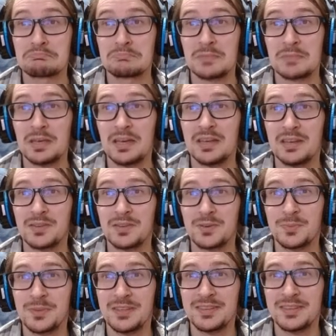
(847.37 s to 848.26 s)
Another
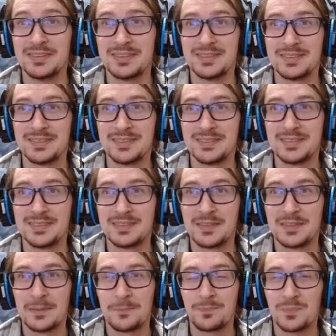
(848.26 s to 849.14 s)
pin!
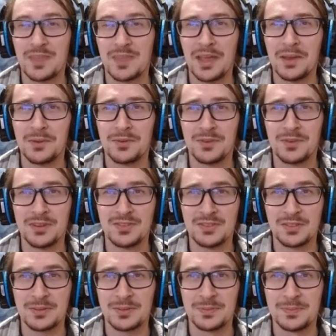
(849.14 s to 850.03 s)
I don't trust you.